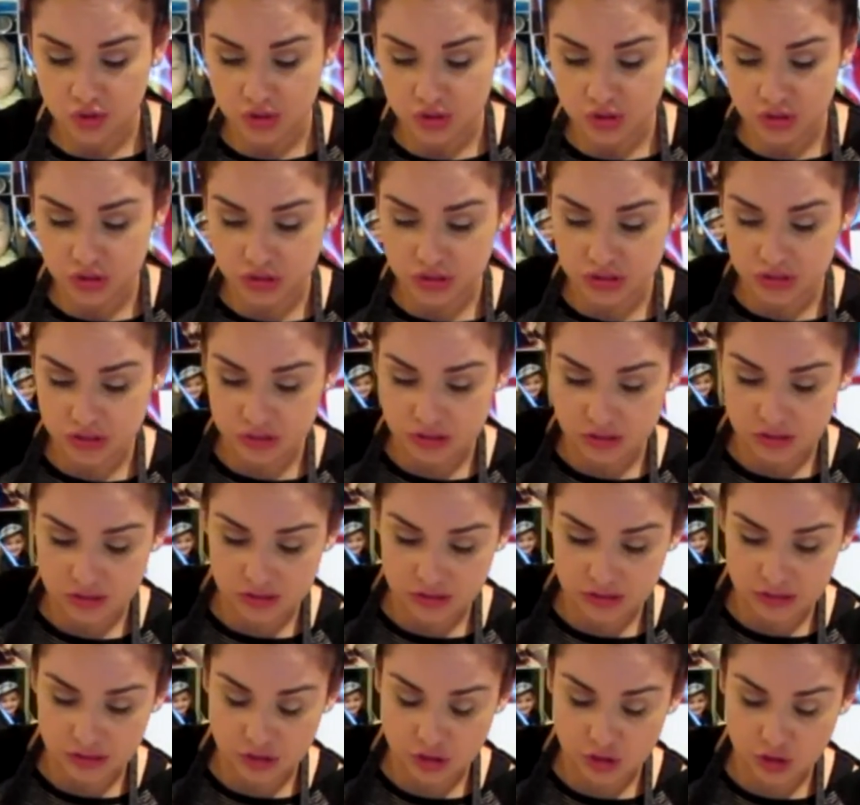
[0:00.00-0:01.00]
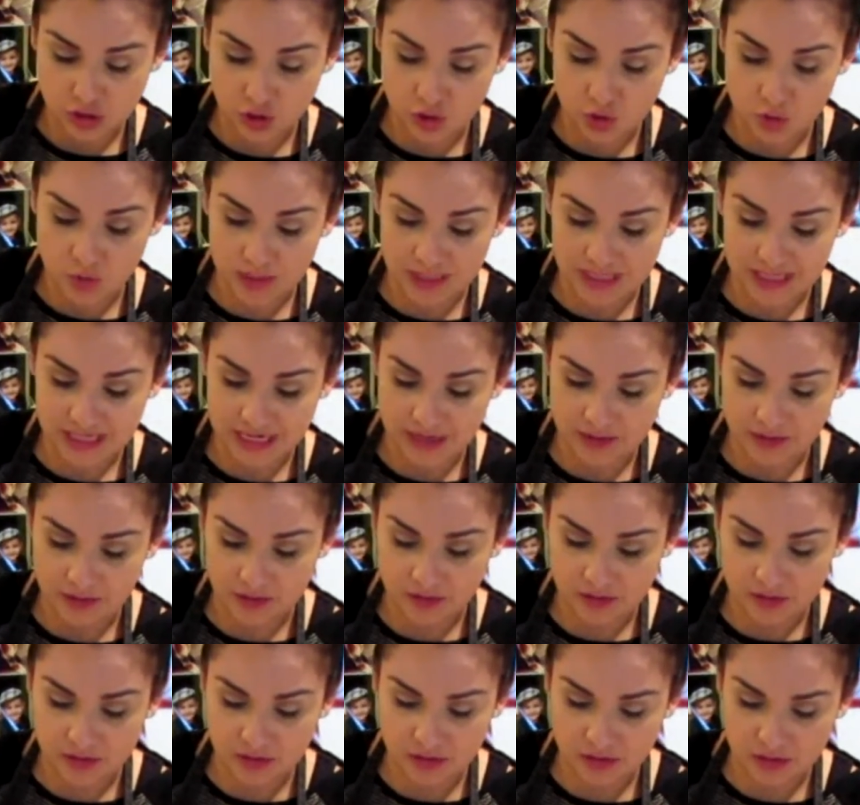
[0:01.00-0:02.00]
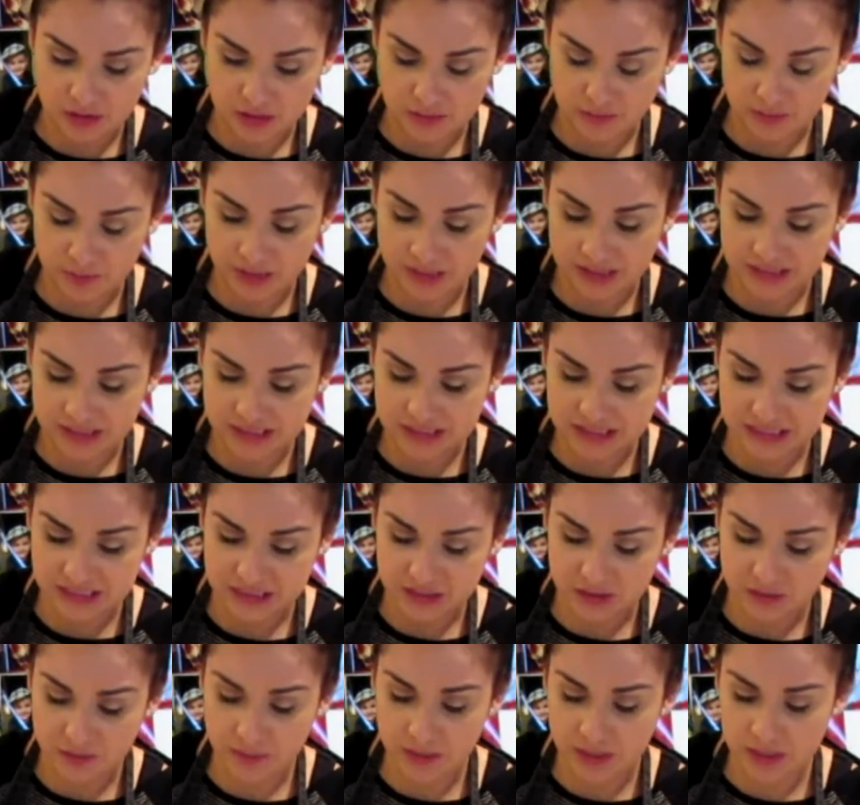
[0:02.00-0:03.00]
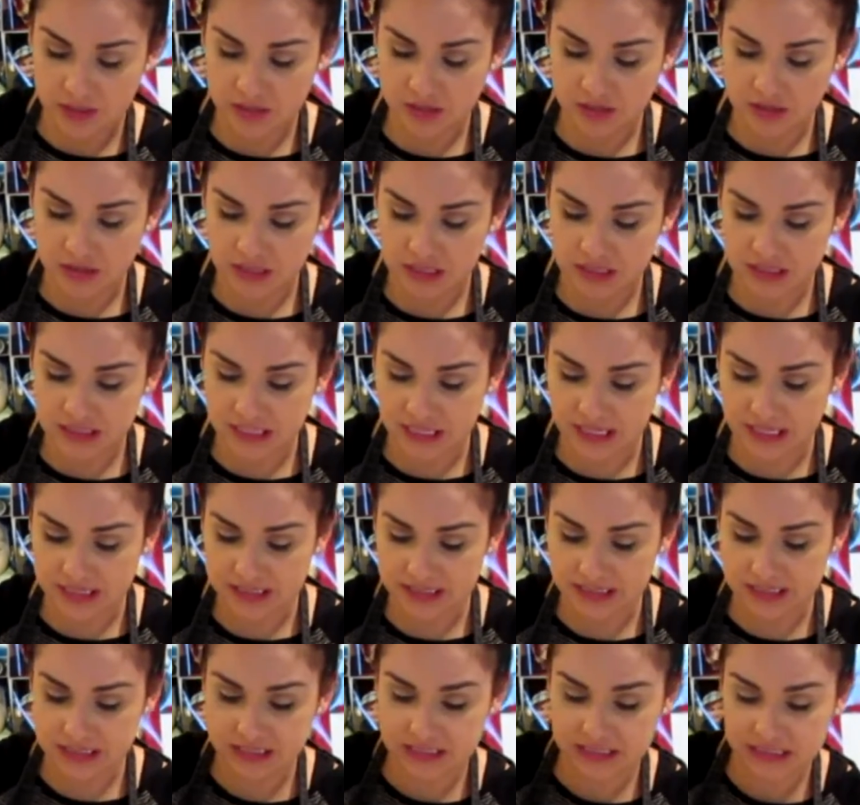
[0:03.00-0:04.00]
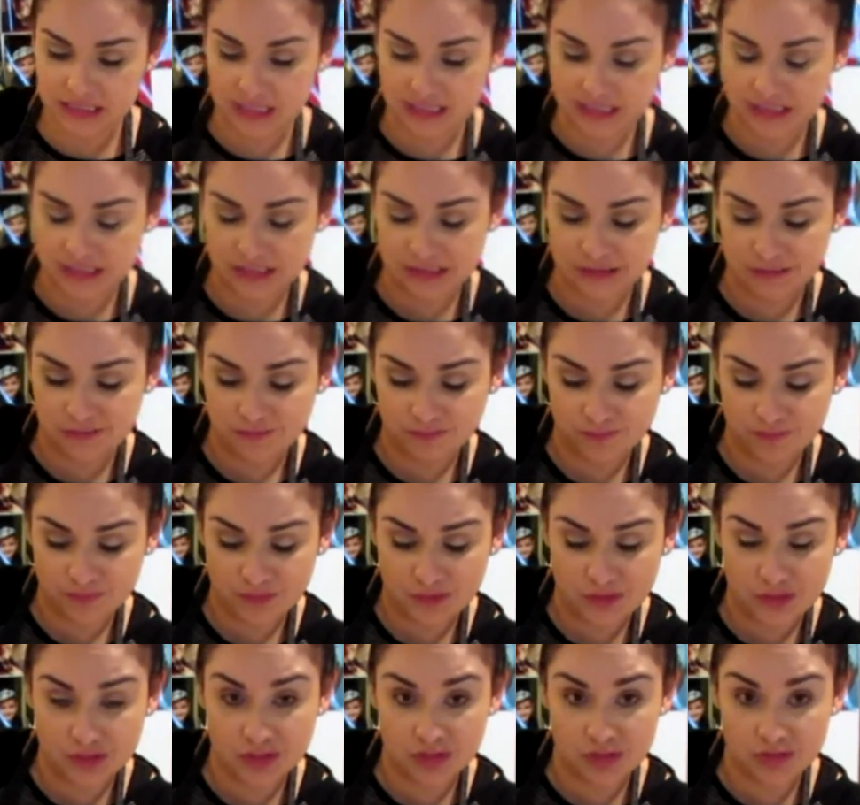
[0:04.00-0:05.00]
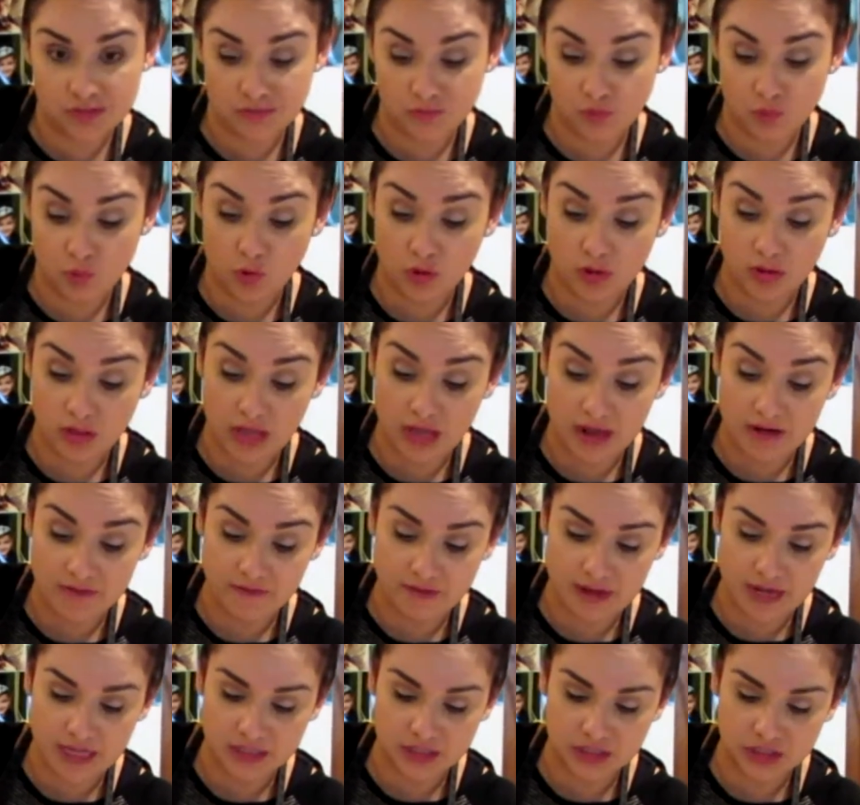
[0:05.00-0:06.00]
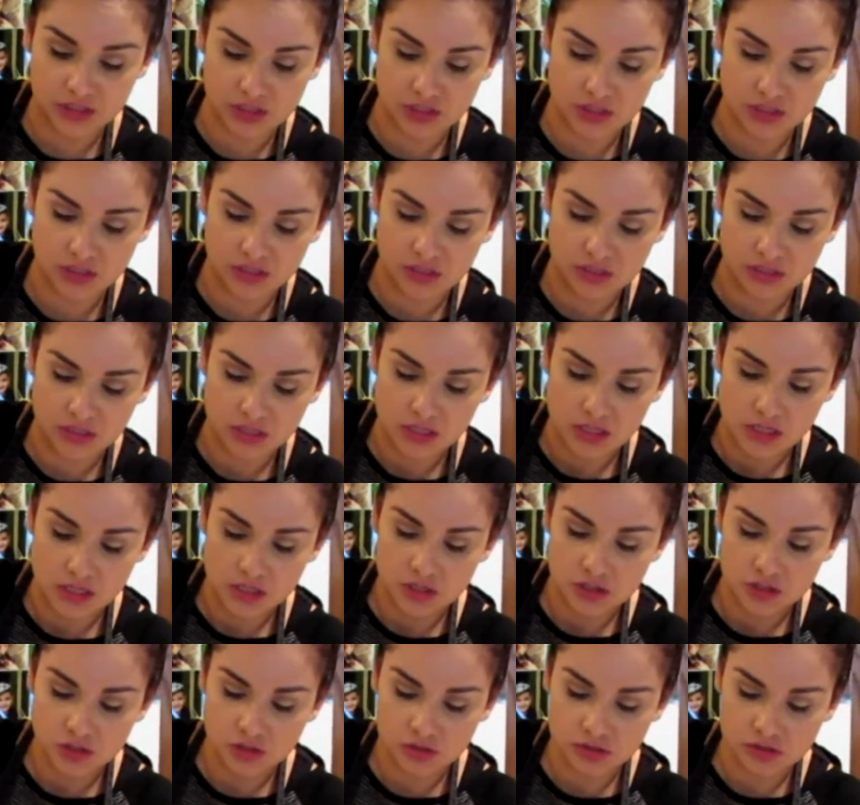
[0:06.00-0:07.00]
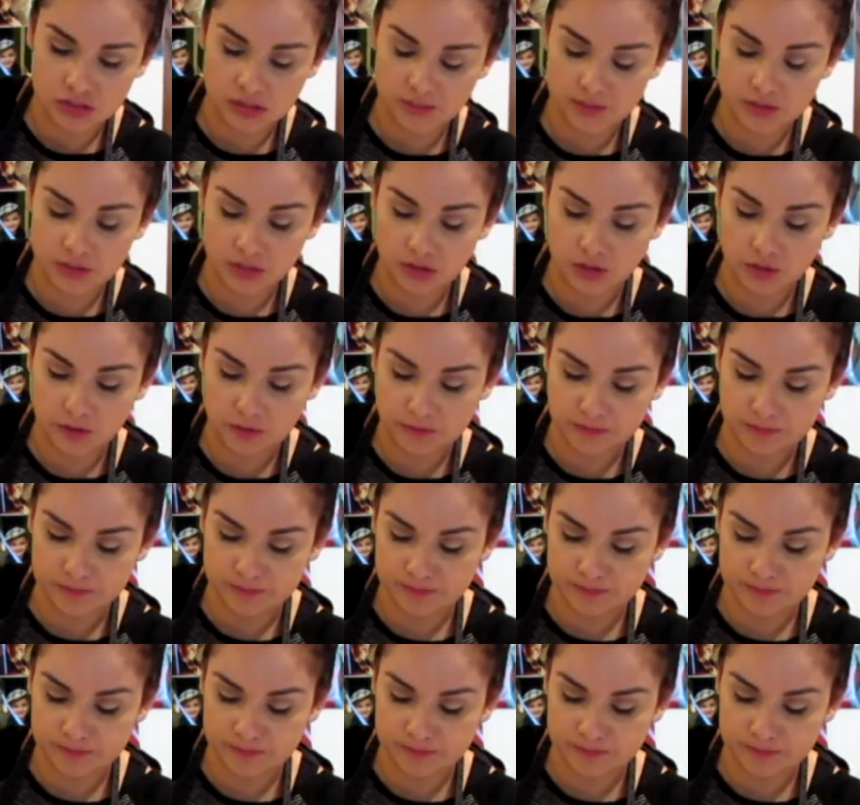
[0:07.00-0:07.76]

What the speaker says: just slowing down on the cooking process as compared to these guys. These guys were a lot faster. So it's up to you.